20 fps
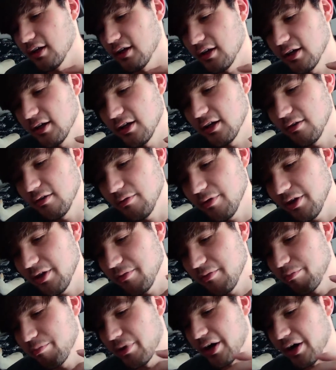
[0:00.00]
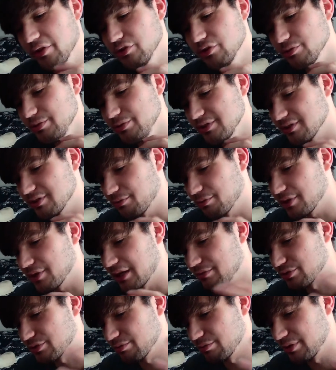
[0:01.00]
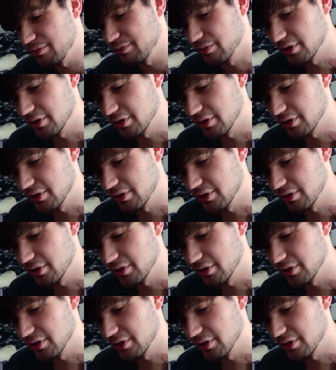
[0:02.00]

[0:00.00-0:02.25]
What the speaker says: it bothers me sometimes when people on